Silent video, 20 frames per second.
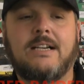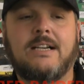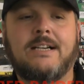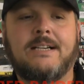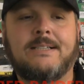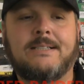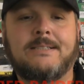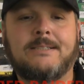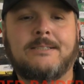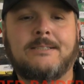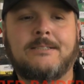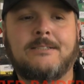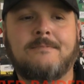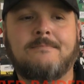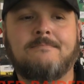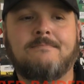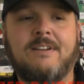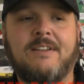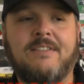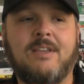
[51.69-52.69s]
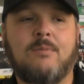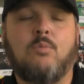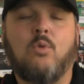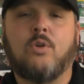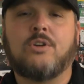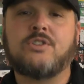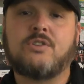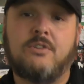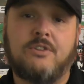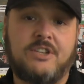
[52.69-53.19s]
I think
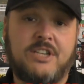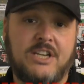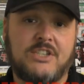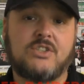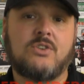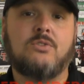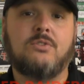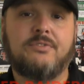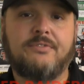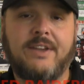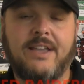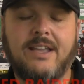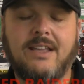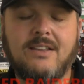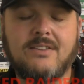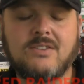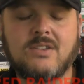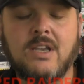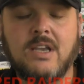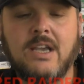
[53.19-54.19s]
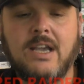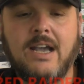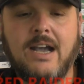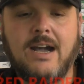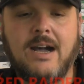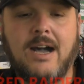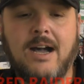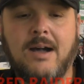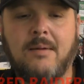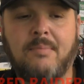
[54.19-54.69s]
more traditional fans,
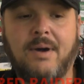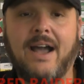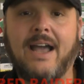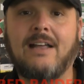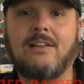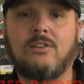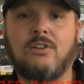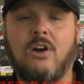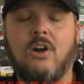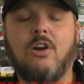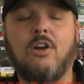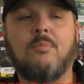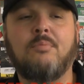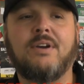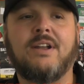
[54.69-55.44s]
by alarm.